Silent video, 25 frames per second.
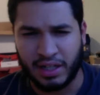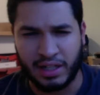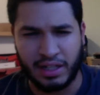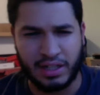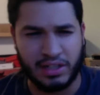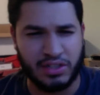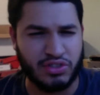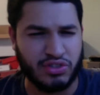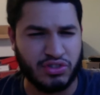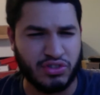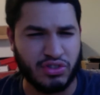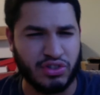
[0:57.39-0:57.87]

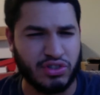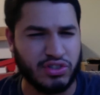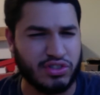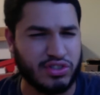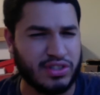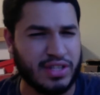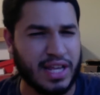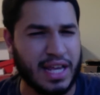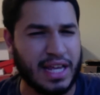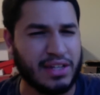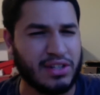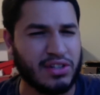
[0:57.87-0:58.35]
Eastern
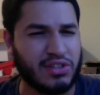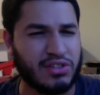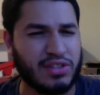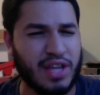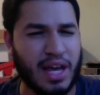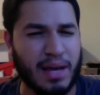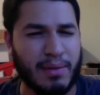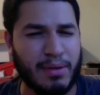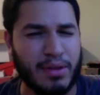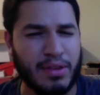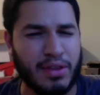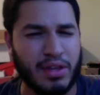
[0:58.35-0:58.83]
Standard
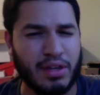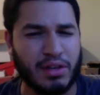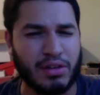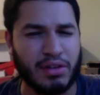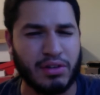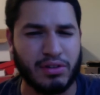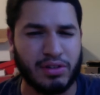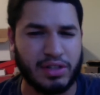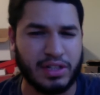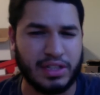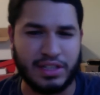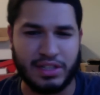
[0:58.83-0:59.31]
Time, I think,
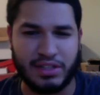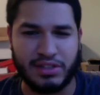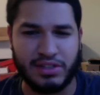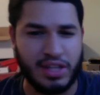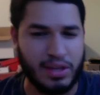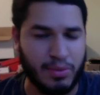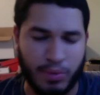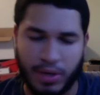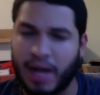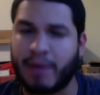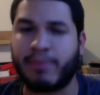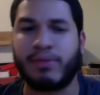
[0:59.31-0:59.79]
or
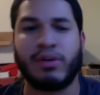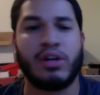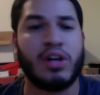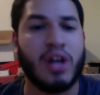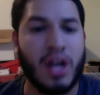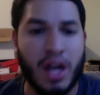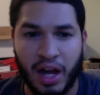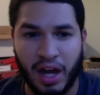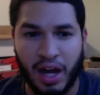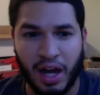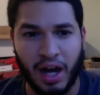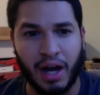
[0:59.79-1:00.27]
EDT, whatever.
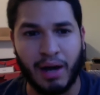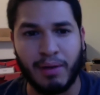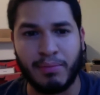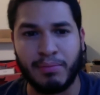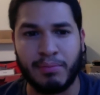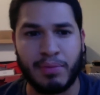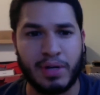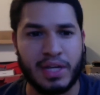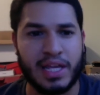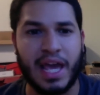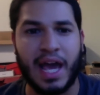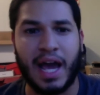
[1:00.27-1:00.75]

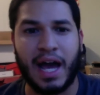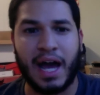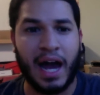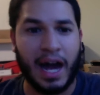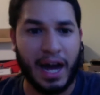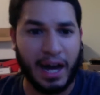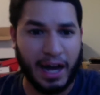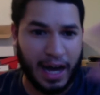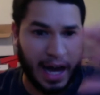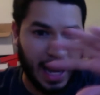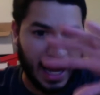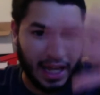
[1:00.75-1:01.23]
But yeah,
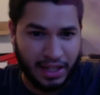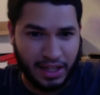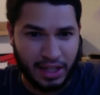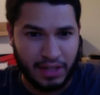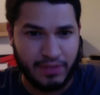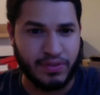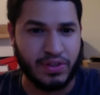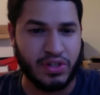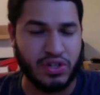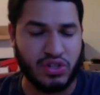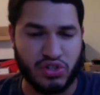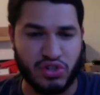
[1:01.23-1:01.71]
I
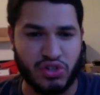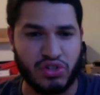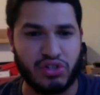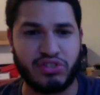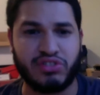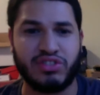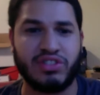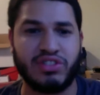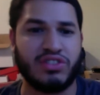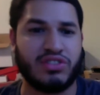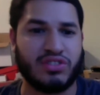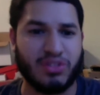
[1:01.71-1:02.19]
live in
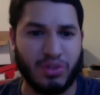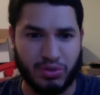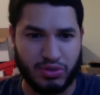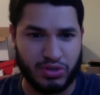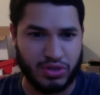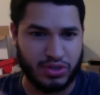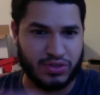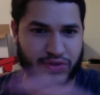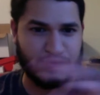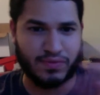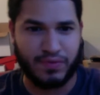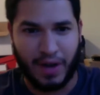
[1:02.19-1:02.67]
Jersey, so
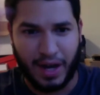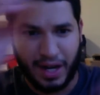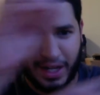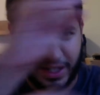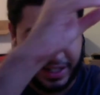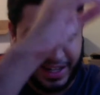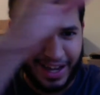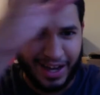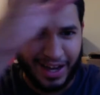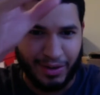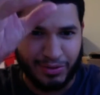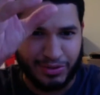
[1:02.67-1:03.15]
just
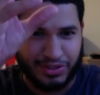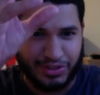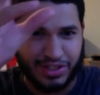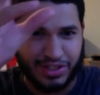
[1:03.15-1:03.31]
find out